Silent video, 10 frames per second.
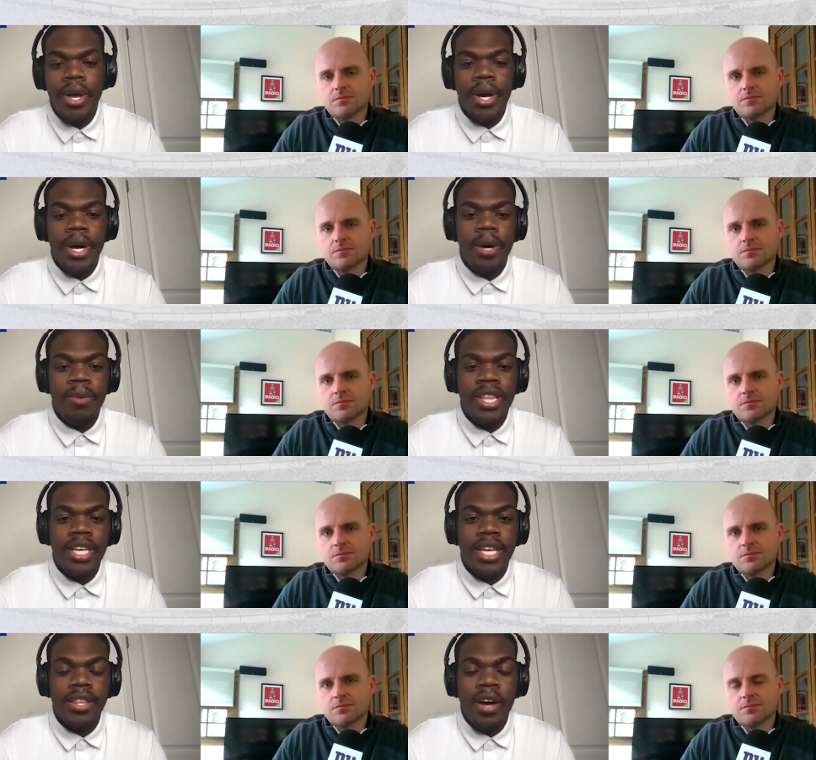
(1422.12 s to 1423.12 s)
Speaker 1: um, and
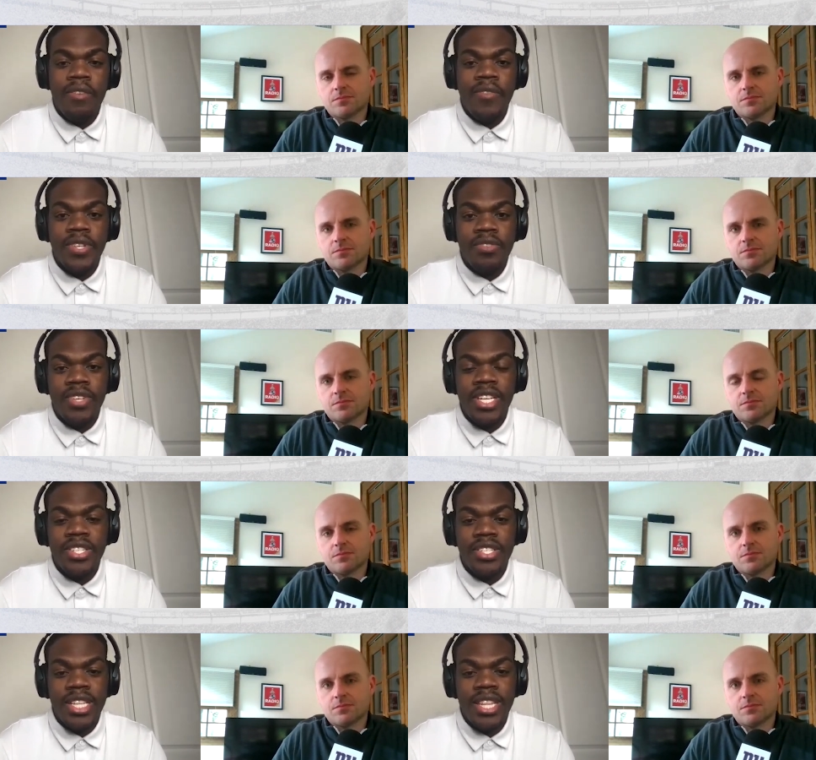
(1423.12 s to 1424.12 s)
then the offensive
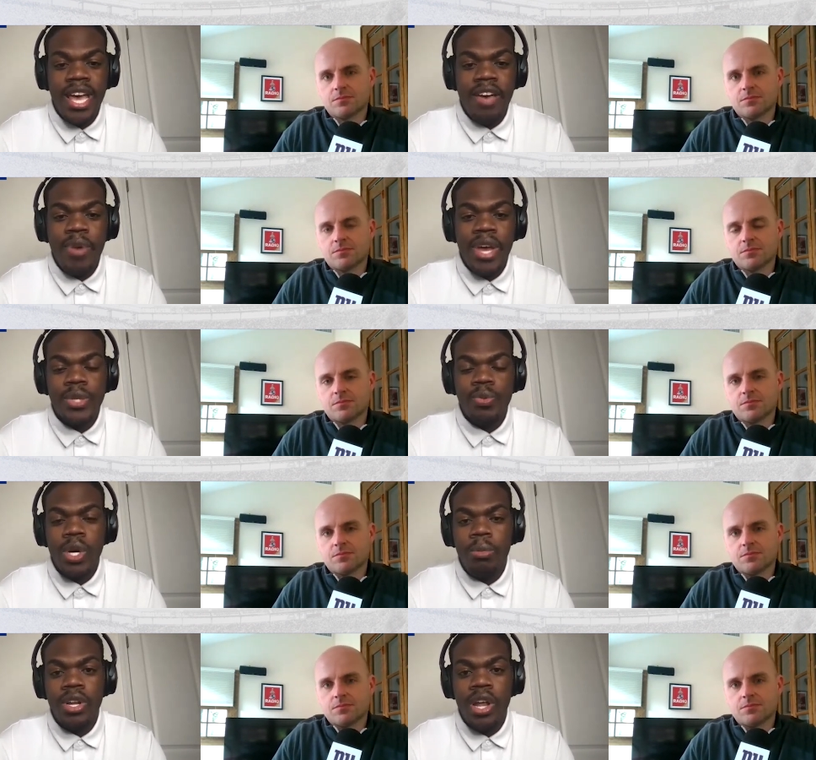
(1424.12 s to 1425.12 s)
additions that they have made as
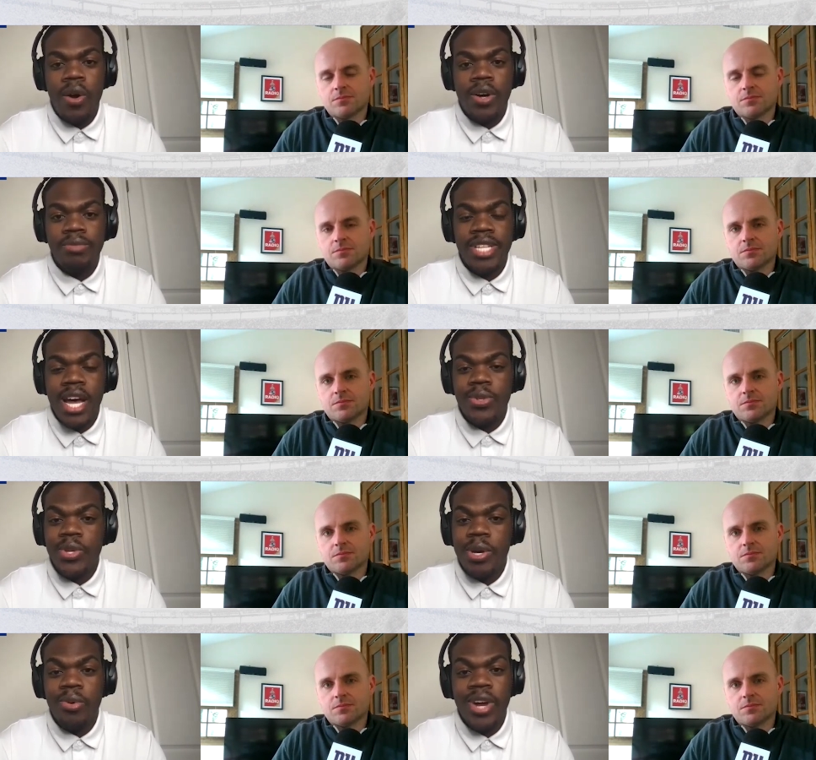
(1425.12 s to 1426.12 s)
well. But it all comes down to
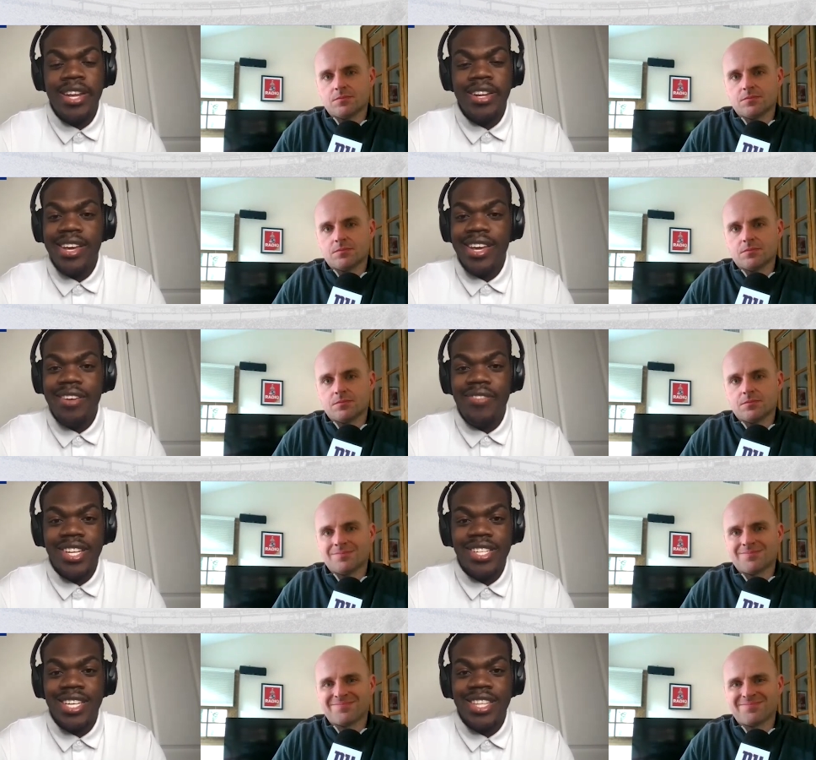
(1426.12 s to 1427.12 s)
number eight if he
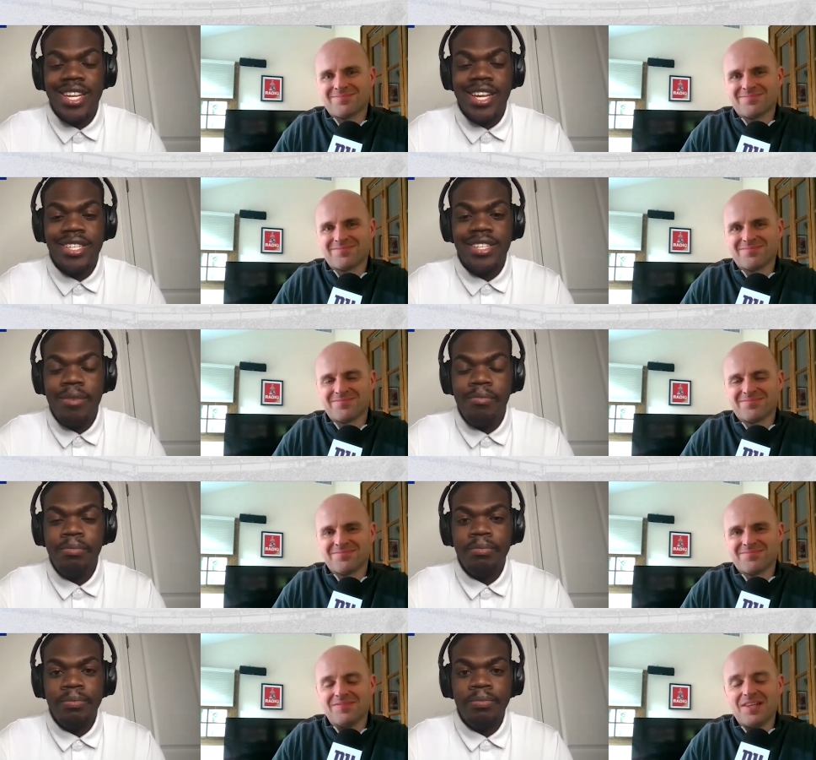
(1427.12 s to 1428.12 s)
can take that next step.
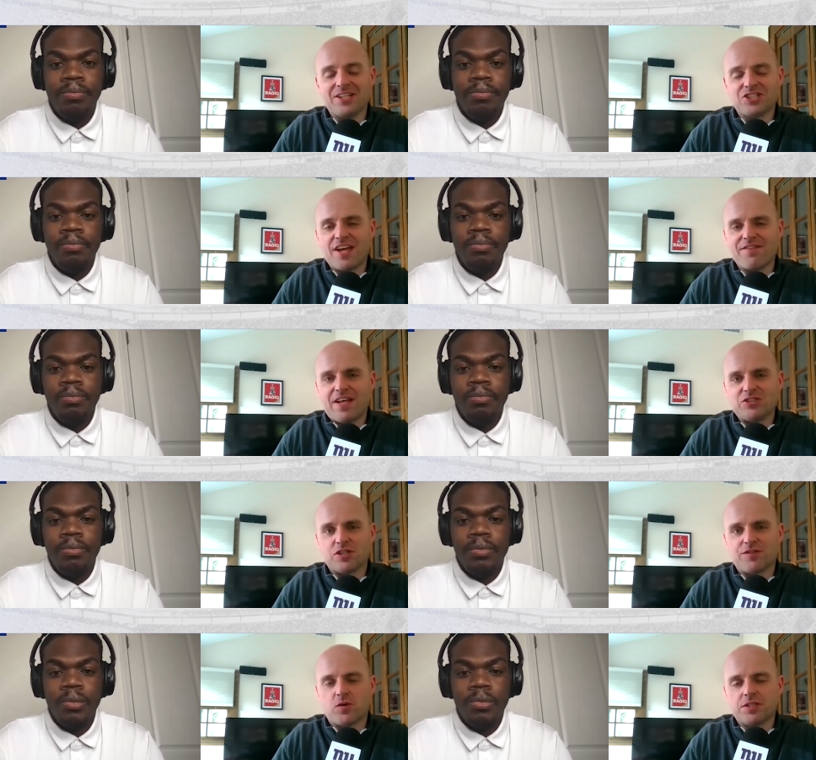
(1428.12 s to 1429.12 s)
Speaker 2: And Giant fans
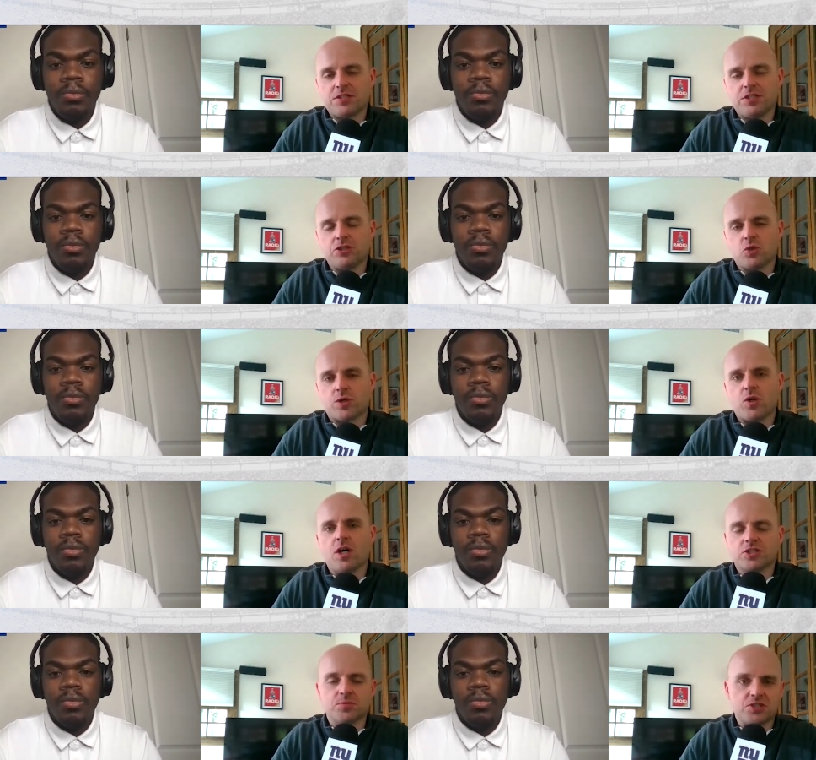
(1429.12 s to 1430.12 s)
looking forward to see it. Jordan,
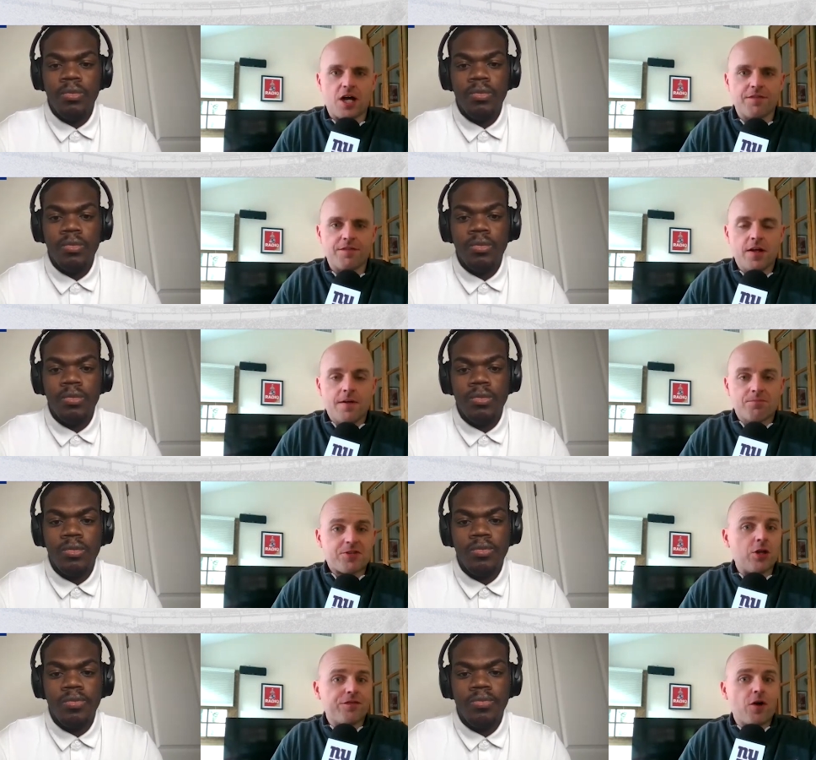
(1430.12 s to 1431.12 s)
awesome stuff.
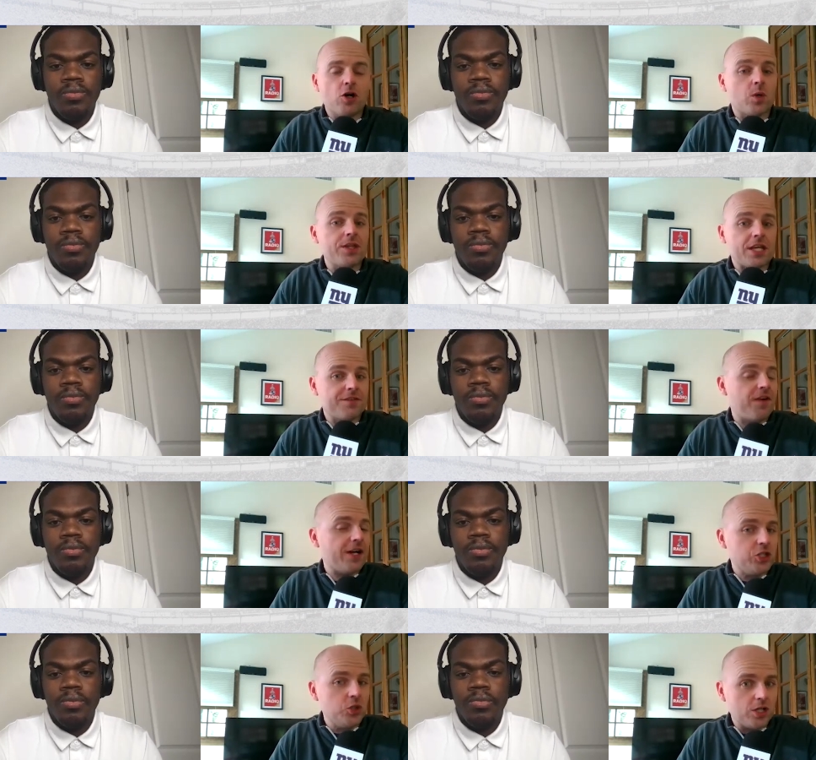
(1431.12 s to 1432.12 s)
Tell the folks where they can
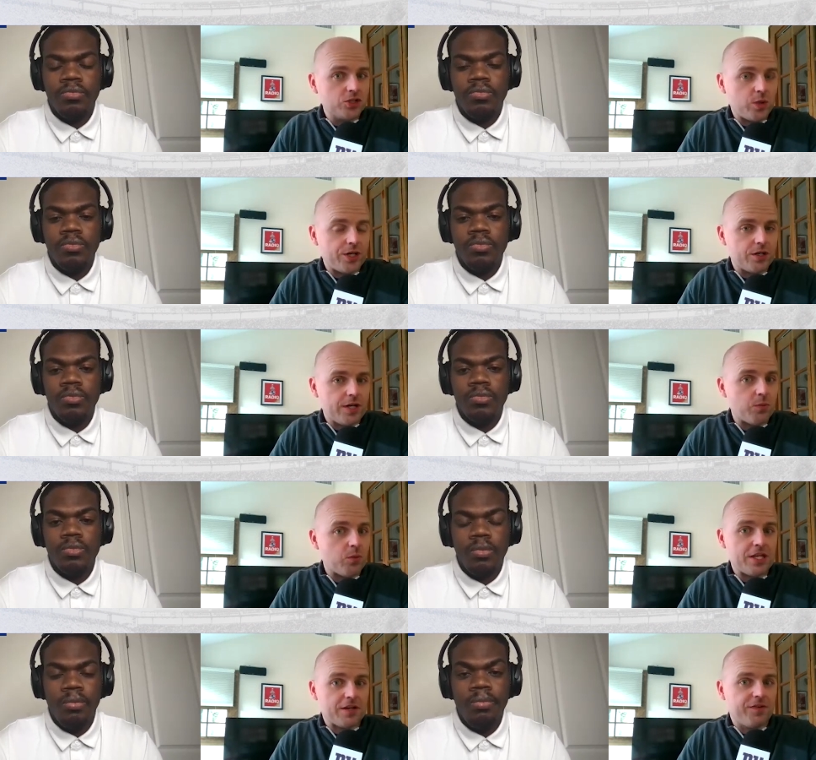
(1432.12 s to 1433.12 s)
find you on Twitter and
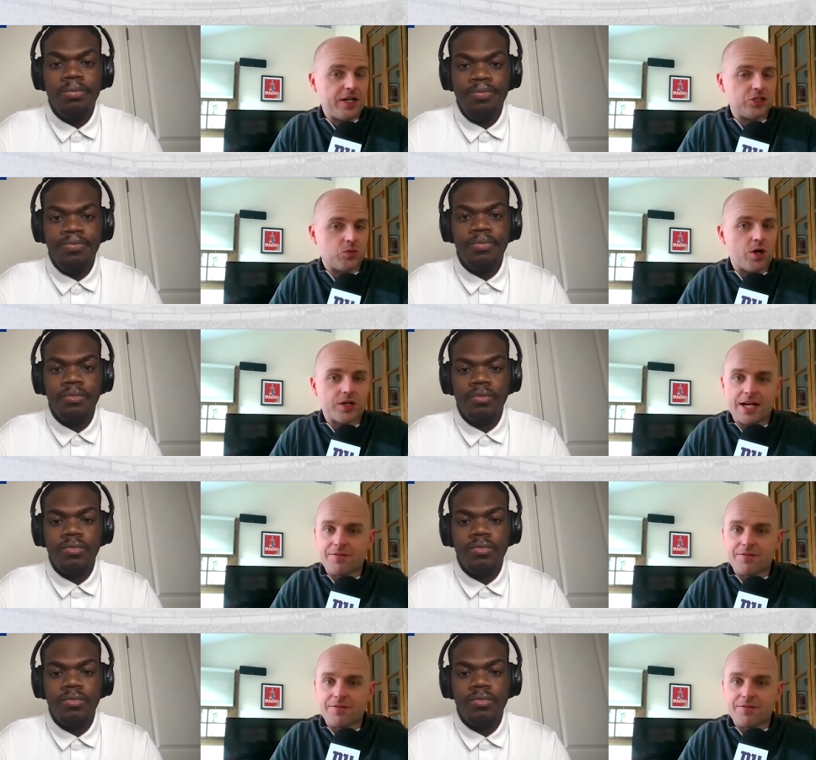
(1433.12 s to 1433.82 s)
where they can find your work and